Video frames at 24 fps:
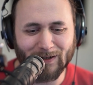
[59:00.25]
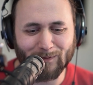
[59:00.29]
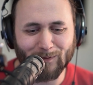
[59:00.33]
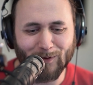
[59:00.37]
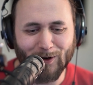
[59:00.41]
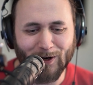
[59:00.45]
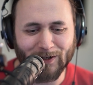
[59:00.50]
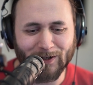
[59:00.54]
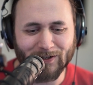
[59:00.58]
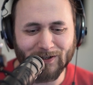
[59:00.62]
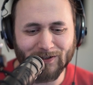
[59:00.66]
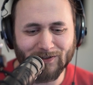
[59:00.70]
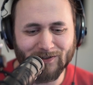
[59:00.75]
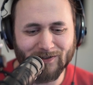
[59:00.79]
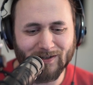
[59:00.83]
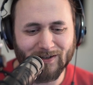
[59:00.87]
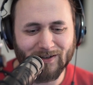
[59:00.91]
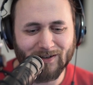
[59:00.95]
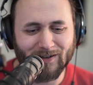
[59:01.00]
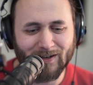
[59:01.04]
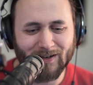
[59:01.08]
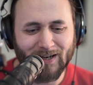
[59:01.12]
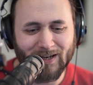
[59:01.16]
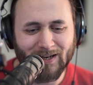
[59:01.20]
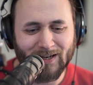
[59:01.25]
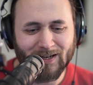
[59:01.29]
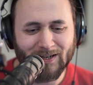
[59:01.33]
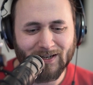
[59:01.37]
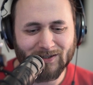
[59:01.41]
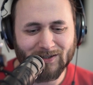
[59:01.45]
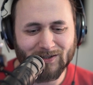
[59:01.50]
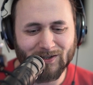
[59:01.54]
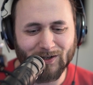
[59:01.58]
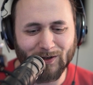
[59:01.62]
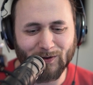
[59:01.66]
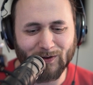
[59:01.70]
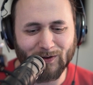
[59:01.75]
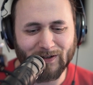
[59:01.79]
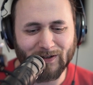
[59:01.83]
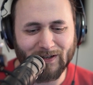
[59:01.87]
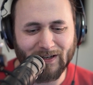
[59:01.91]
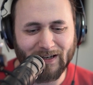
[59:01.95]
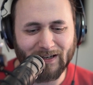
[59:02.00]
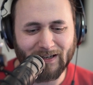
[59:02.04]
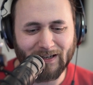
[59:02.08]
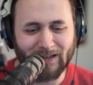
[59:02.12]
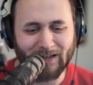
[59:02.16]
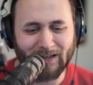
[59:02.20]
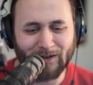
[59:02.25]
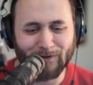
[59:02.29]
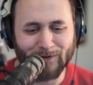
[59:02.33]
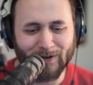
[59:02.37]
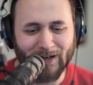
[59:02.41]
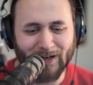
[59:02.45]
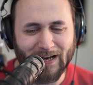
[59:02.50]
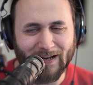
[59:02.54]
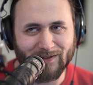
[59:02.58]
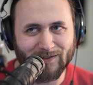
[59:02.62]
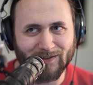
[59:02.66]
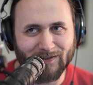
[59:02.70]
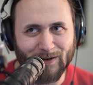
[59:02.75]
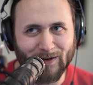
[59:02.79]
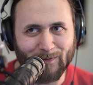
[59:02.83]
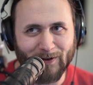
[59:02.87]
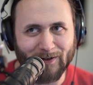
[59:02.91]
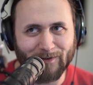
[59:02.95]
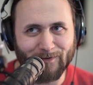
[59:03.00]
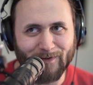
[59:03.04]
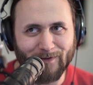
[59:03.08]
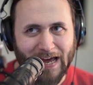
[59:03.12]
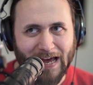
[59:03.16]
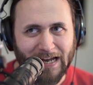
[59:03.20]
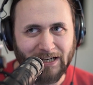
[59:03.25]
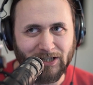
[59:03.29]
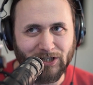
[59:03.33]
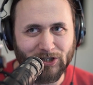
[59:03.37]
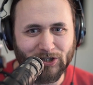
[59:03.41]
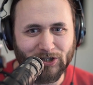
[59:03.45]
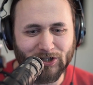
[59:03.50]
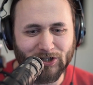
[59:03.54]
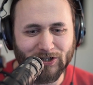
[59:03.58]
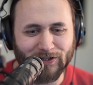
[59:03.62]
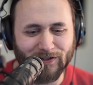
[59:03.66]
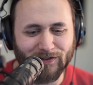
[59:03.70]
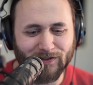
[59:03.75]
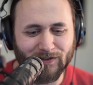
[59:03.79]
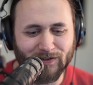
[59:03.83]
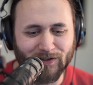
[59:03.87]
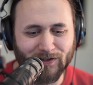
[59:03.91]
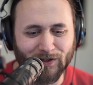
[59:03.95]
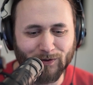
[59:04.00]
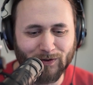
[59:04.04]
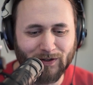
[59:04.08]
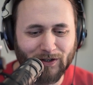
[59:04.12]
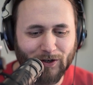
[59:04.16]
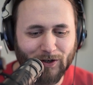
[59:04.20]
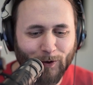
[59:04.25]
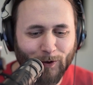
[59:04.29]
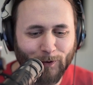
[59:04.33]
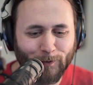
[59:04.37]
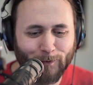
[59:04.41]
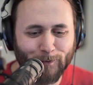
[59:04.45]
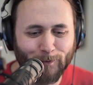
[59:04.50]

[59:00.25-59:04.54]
honest. So it even has some advantages. So the old